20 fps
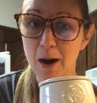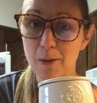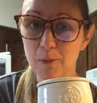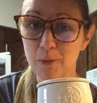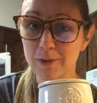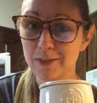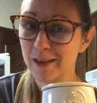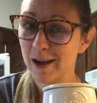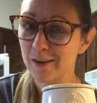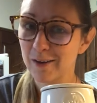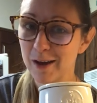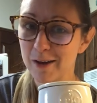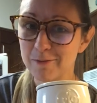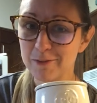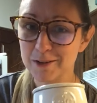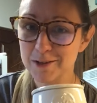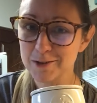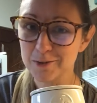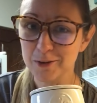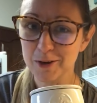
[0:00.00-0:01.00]
without
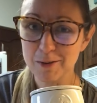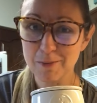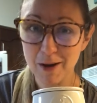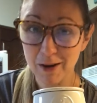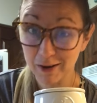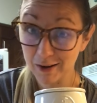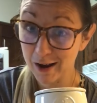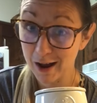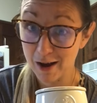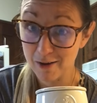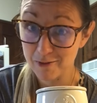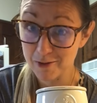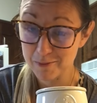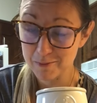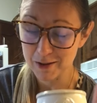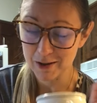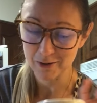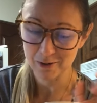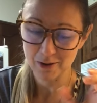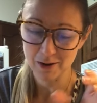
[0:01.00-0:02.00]
having to worry about an oven
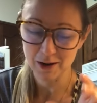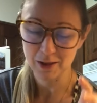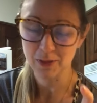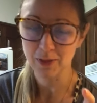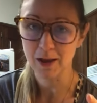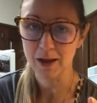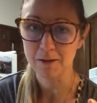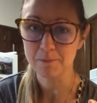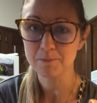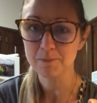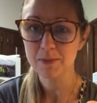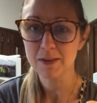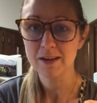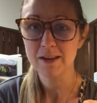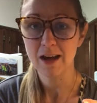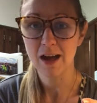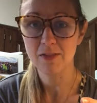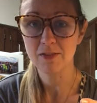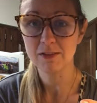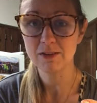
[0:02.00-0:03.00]
mitt or anything.
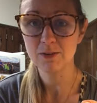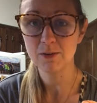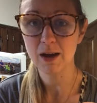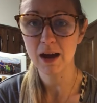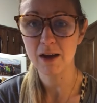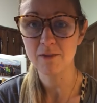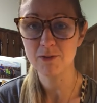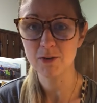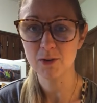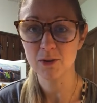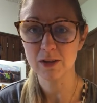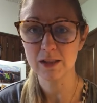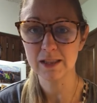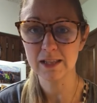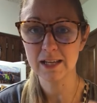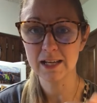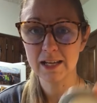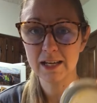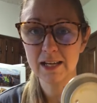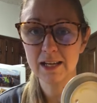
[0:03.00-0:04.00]
And then you have your
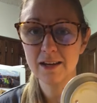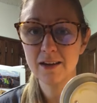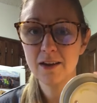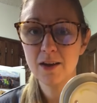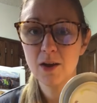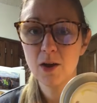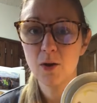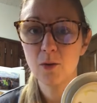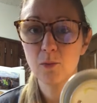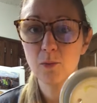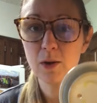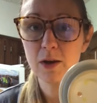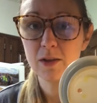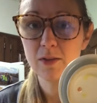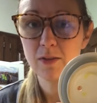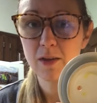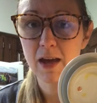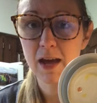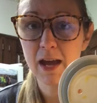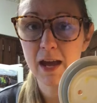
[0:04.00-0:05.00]
lid
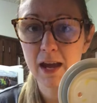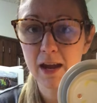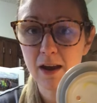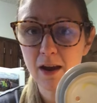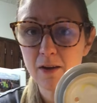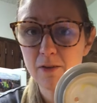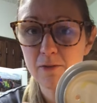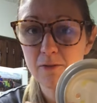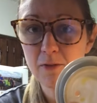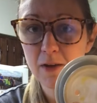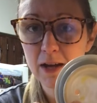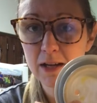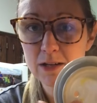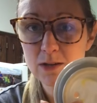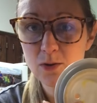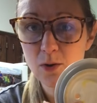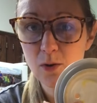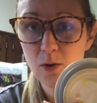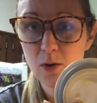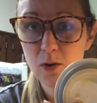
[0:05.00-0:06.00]
with a vent
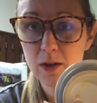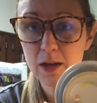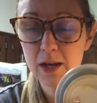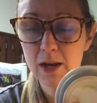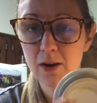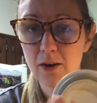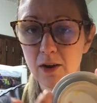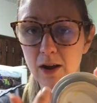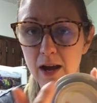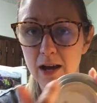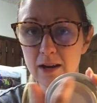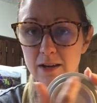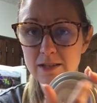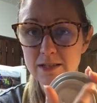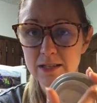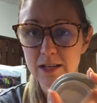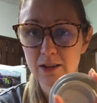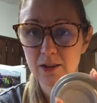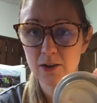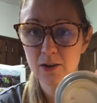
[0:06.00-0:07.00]
hole here and a
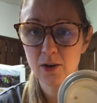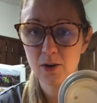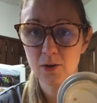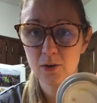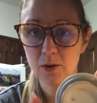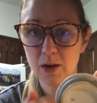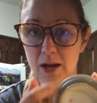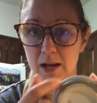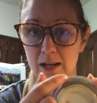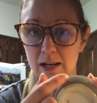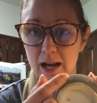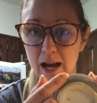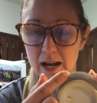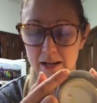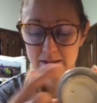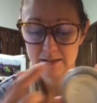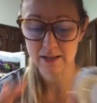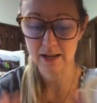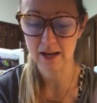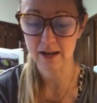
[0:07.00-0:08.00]
silicone
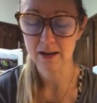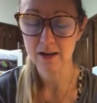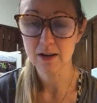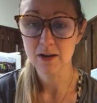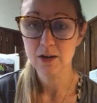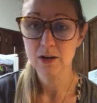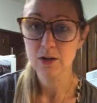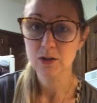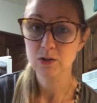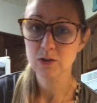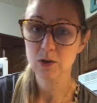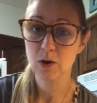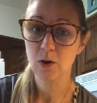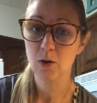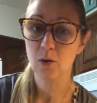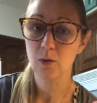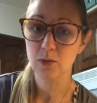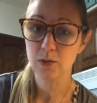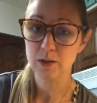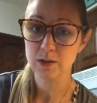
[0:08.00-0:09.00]
gasket.
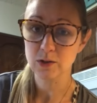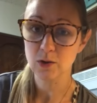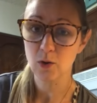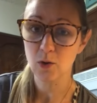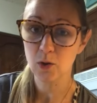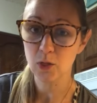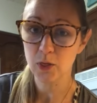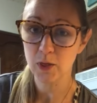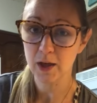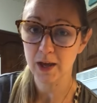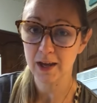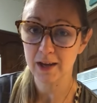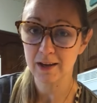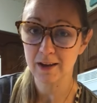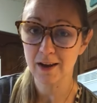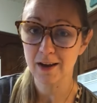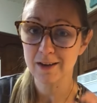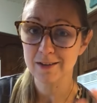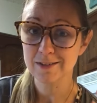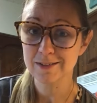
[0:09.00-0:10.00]
So this whole
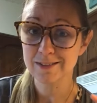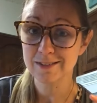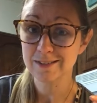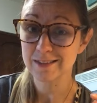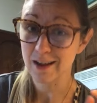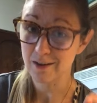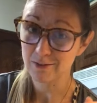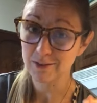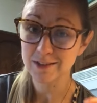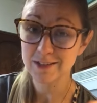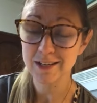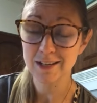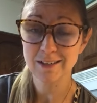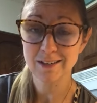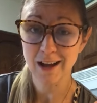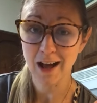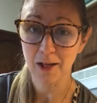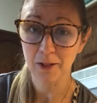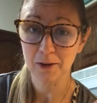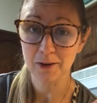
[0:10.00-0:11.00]
thing,
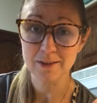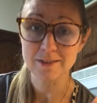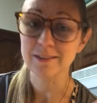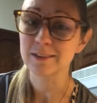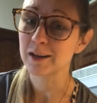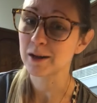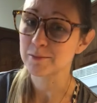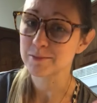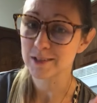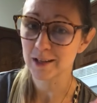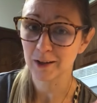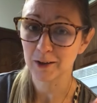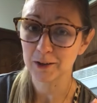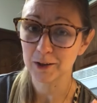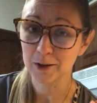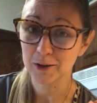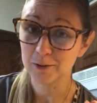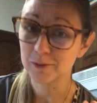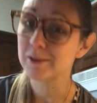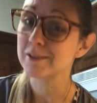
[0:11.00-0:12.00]
$17, and I'm telling
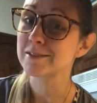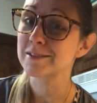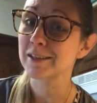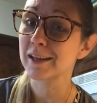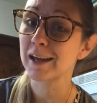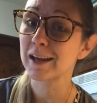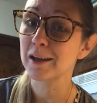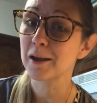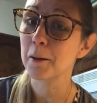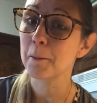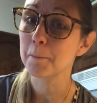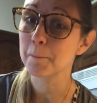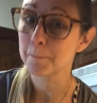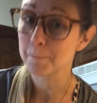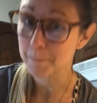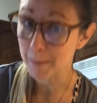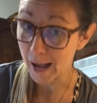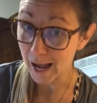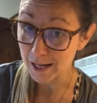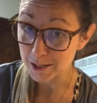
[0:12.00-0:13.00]
you, it's like
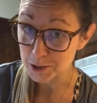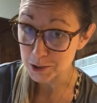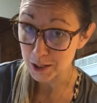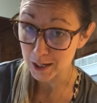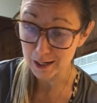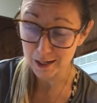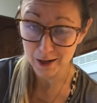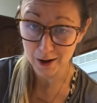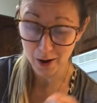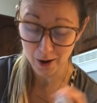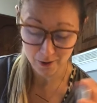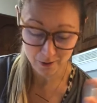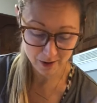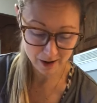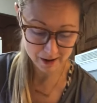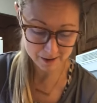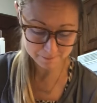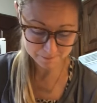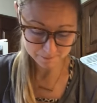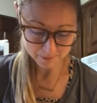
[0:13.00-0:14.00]
magic, all
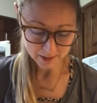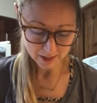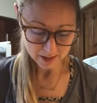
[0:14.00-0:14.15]
right?